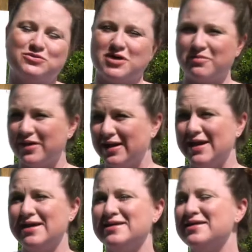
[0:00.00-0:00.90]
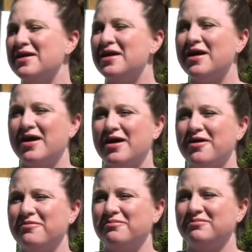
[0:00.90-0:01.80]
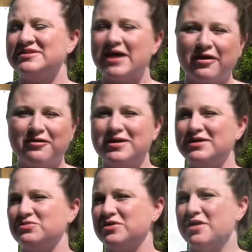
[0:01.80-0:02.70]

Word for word: We're not paying um, salaries, we're